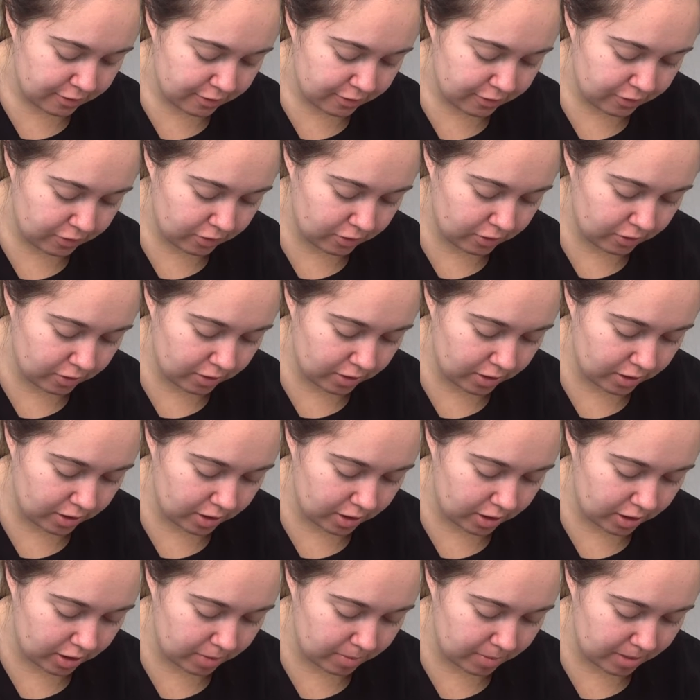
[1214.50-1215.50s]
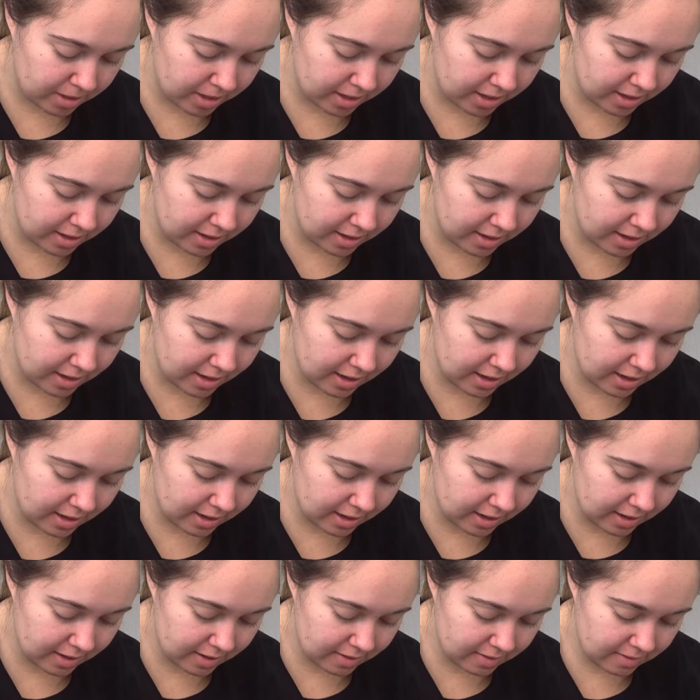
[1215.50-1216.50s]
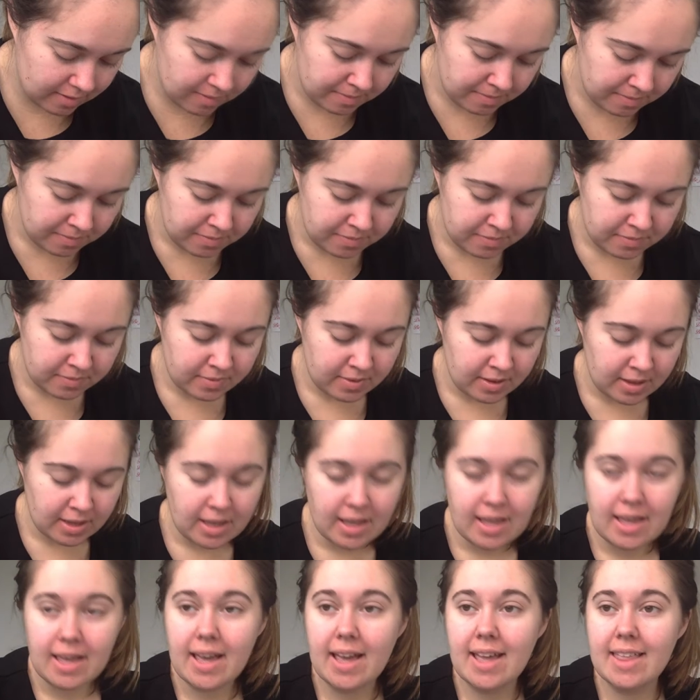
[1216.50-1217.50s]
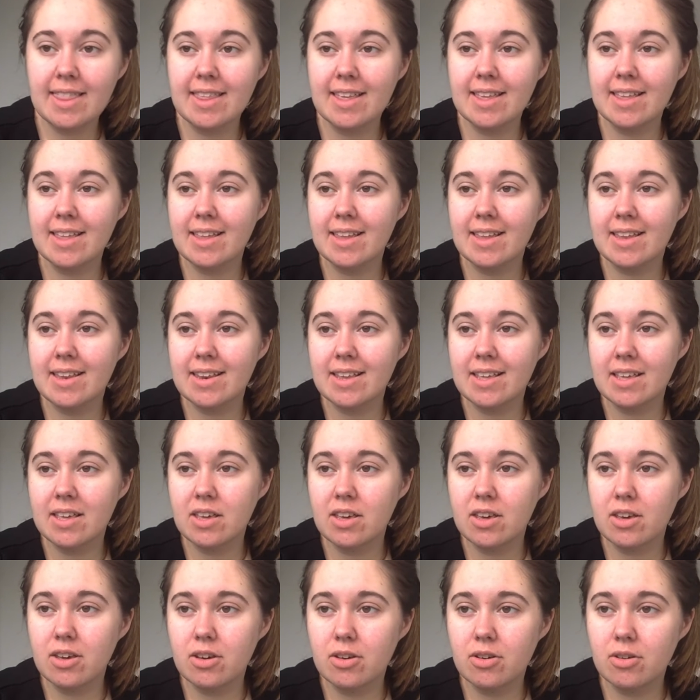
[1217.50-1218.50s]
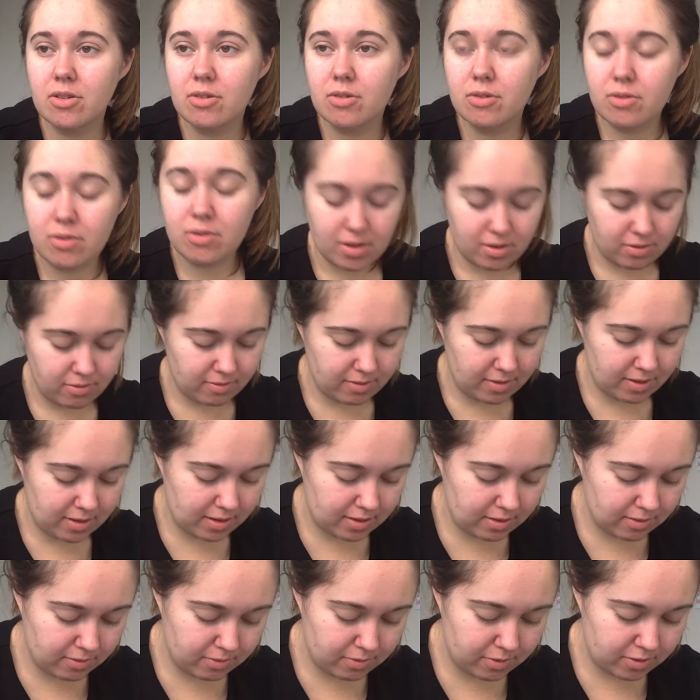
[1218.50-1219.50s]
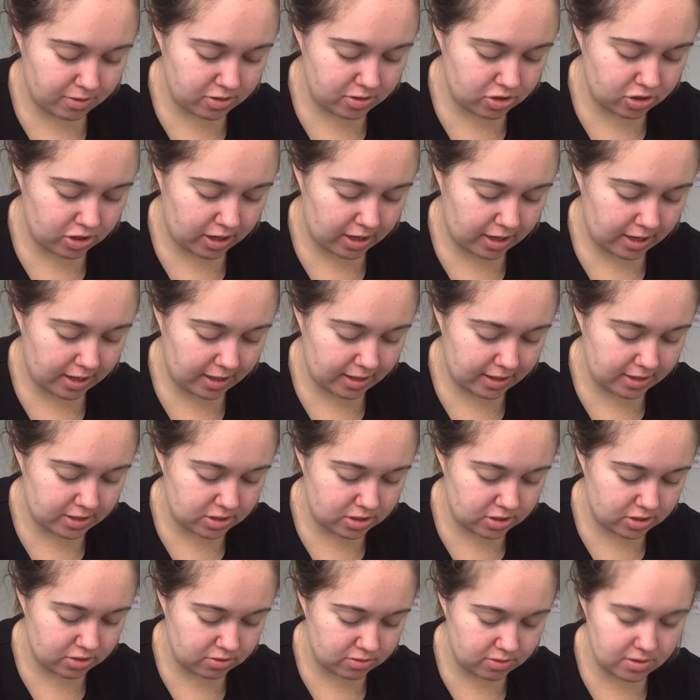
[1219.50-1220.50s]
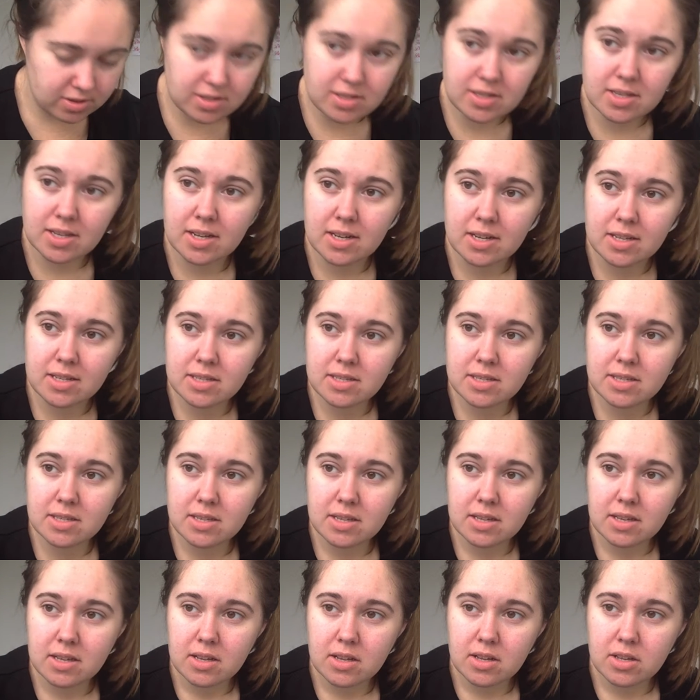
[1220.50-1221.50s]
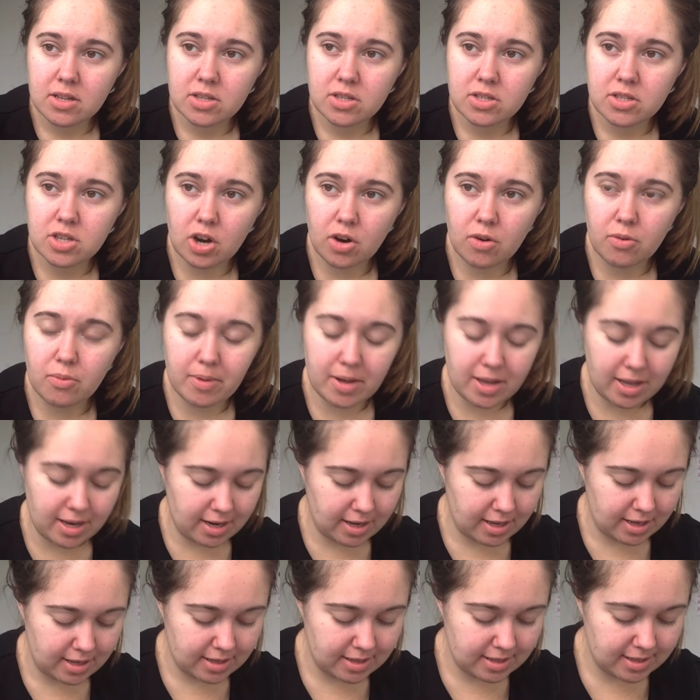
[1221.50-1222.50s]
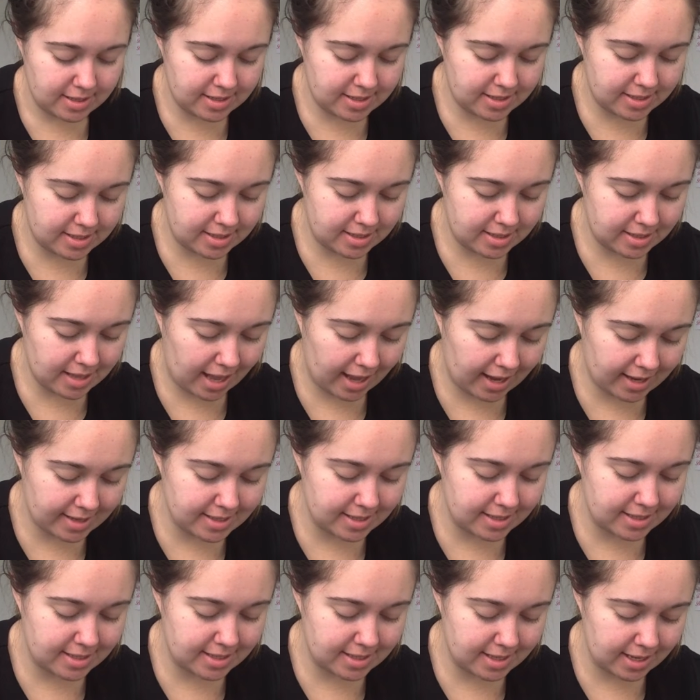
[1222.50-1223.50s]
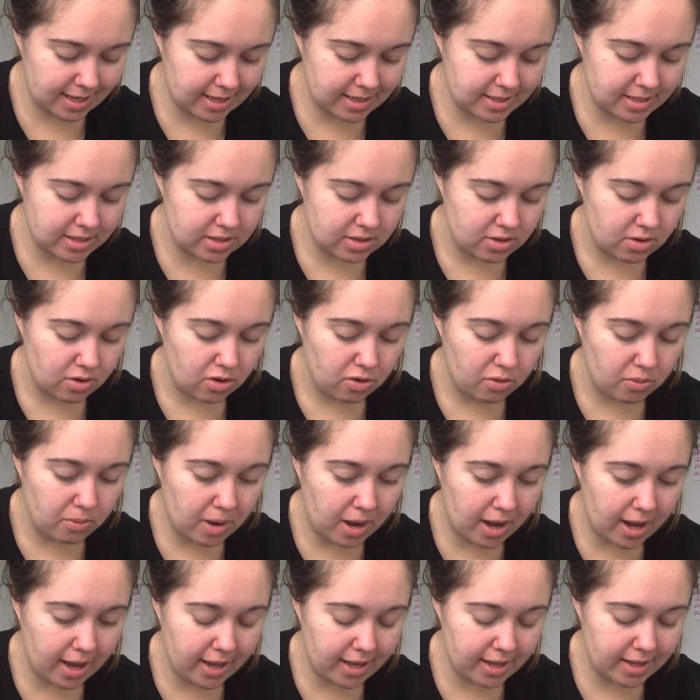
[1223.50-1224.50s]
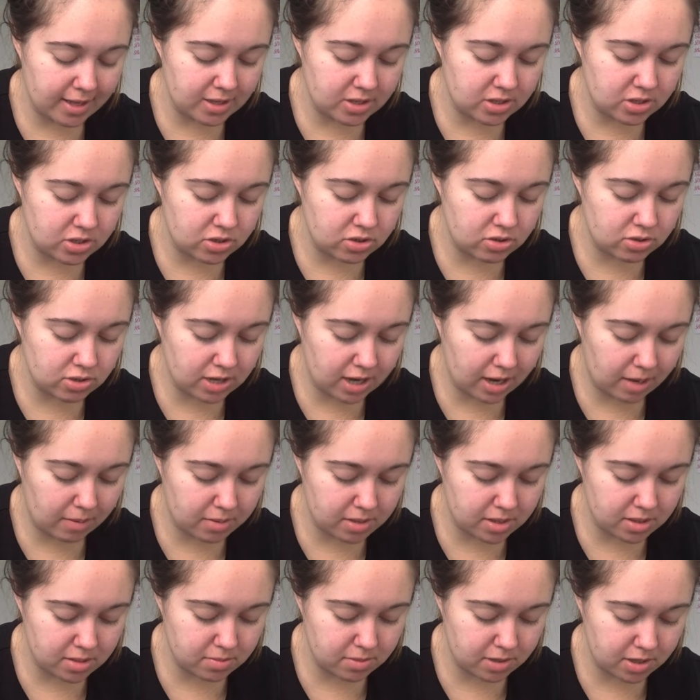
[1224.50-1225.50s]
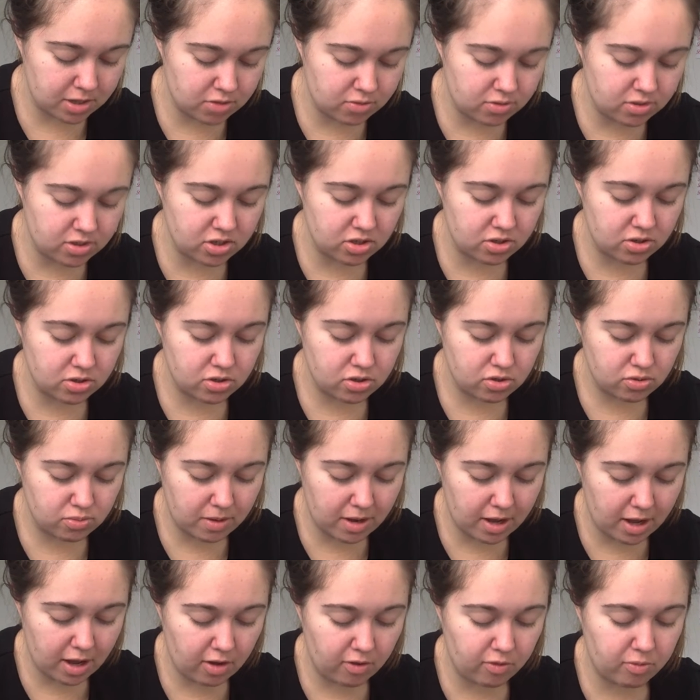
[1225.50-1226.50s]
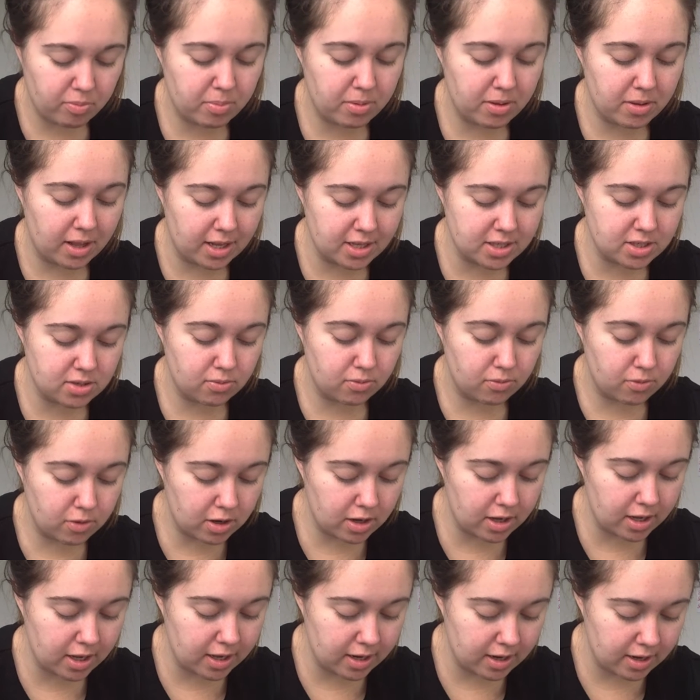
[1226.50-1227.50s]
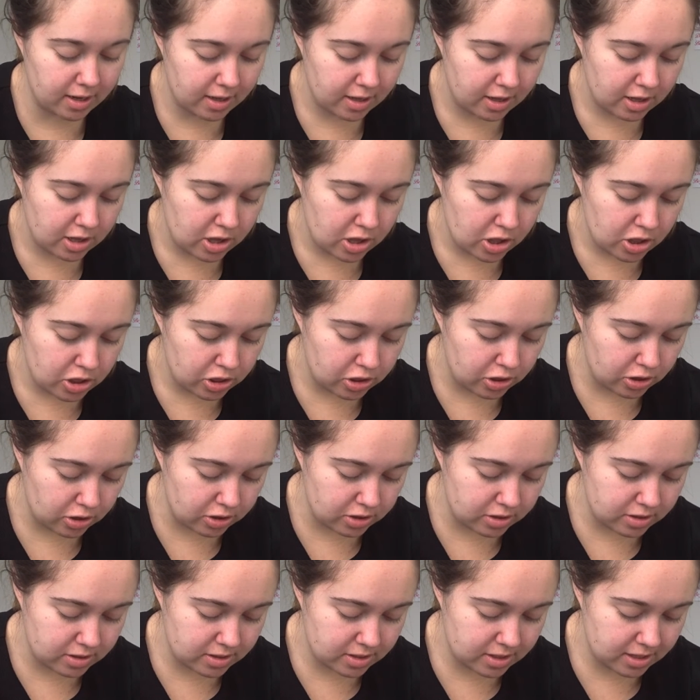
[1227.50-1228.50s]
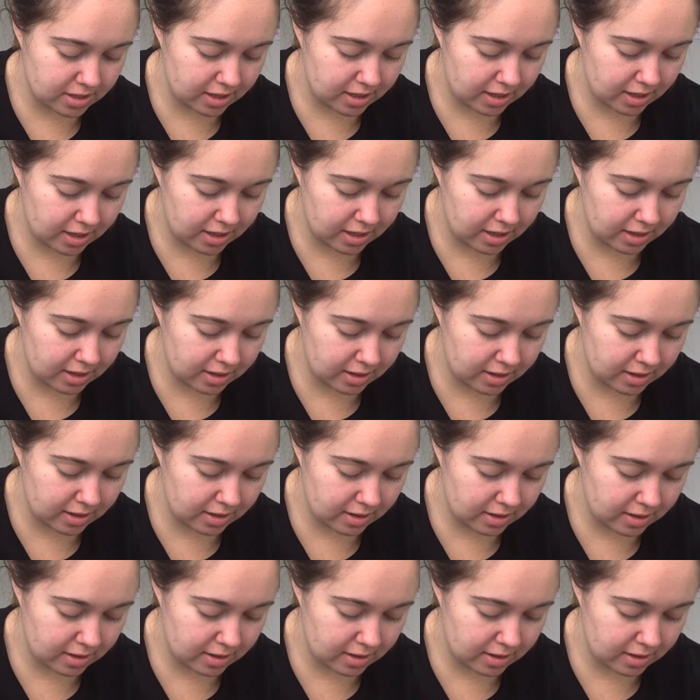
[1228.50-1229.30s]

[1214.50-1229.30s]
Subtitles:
4, comma, 9. And then we will try, let's do 6. So when x is 6, y is 2 times as much as 12, plus 1, 13,